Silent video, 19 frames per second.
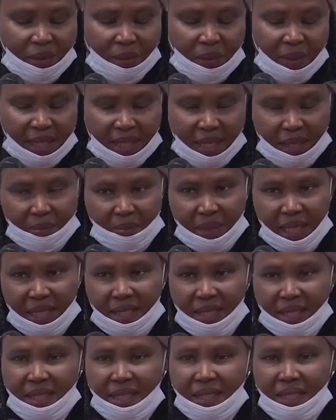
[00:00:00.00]
what
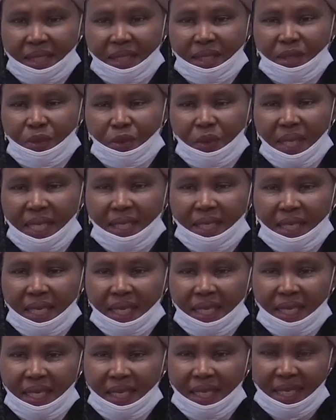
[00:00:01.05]
happened in
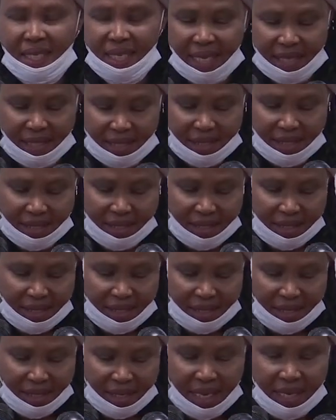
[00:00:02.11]
Rwanda in
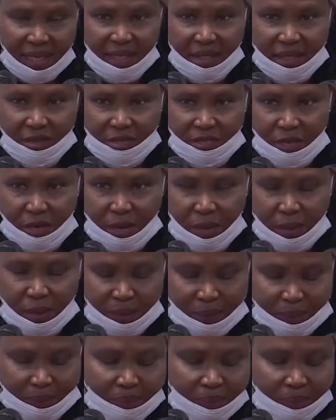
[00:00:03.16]
1994.